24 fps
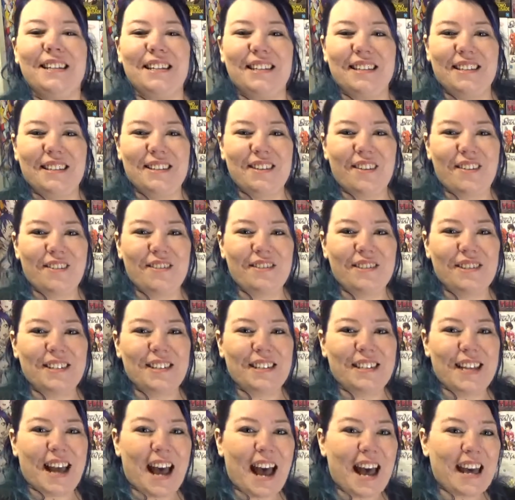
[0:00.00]
So,
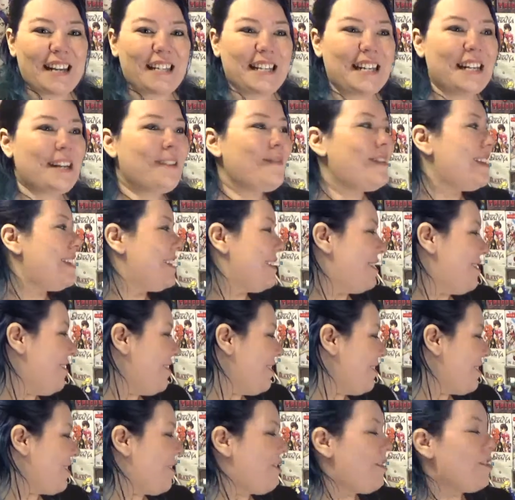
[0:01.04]
starting with
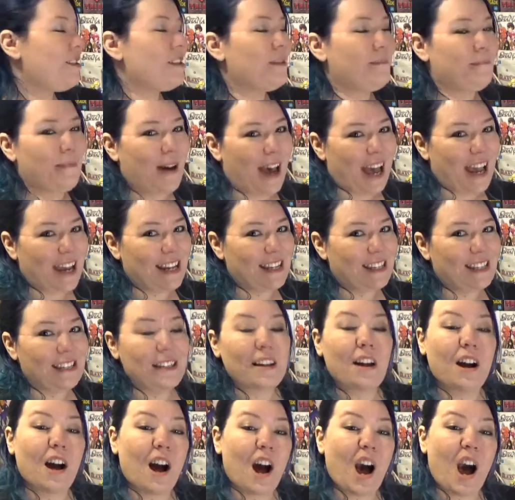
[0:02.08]
Sonico's base,
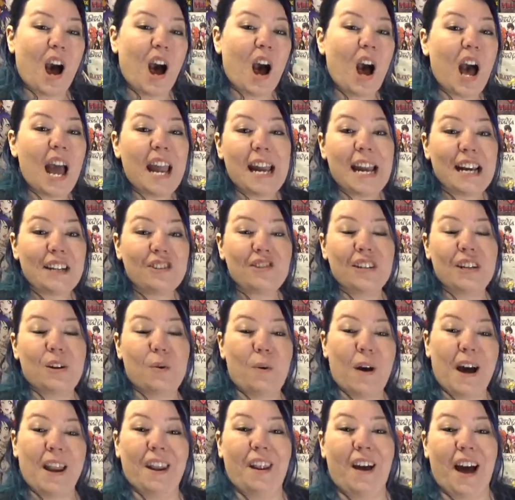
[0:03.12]
I actually
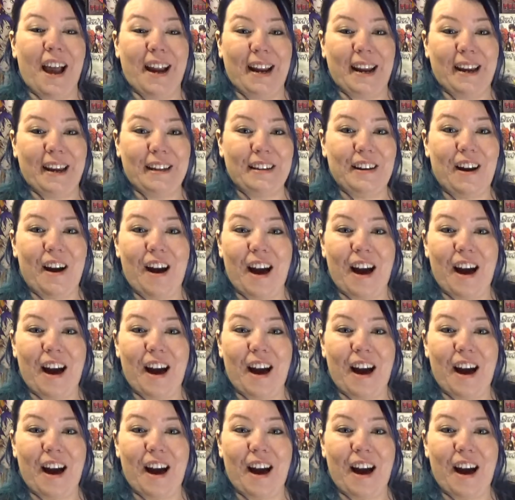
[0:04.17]
quite like it.